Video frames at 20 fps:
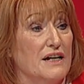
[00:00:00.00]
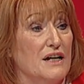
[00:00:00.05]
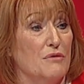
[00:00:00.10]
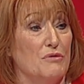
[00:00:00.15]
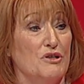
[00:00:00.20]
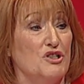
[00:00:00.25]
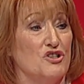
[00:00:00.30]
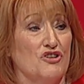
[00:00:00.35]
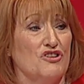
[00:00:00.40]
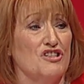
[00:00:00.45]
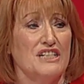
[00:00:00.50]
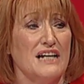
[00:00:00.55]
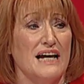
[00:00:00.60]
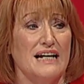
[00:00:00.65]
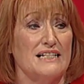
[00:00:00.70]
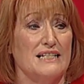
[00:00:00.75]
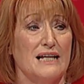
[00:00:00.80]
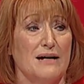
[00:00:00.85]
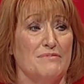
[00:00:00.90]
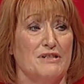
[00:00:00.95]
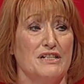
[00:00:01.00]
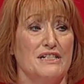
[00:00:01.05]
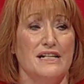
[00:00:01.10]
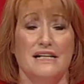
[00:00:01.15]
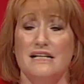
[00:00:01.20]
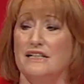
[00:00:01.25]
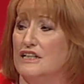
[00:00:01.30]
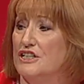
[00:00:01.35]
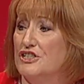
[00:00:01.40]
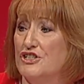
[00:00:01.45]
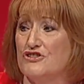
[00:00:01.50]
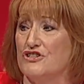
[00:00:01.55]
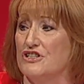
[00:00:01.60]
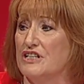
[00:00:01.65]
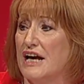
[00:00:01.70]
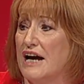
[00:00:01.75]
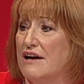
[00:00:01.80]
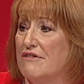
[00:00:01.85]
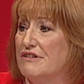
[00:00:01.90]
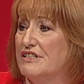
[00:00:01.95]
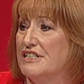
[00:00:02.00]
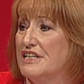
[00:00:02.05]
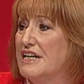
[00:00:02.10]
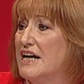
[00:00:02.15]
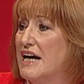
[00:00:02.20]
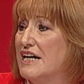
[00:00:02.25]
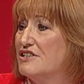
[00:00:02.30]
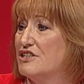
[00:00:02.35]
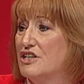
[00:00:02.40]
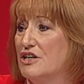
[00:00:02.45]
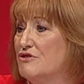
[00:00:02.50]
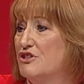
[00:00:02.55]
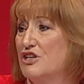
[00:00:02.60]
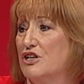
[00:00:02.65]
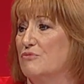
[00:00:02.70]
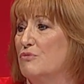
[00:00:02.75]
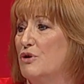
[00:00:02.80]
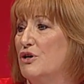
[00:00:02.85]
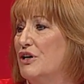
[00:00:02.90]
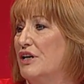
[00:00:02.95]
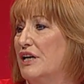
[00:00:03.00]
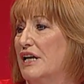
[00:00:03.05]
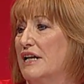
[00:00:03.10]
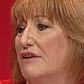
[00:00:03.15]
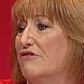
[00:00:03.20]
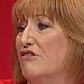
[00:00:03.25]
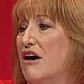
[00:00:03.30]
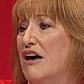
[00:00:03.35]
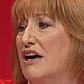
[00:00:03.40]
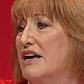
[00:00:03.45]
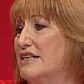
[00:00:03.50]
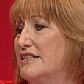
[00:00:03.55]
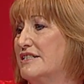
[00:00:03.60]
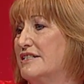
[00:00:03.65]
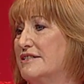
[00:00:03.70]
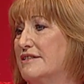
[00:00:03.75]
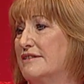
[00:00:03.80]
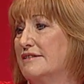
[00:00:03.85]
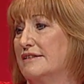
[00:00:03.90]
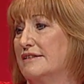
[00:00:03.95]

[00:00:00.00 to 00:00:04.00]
We shouldn't accept a deal that doesn't guarantee our social and working rights.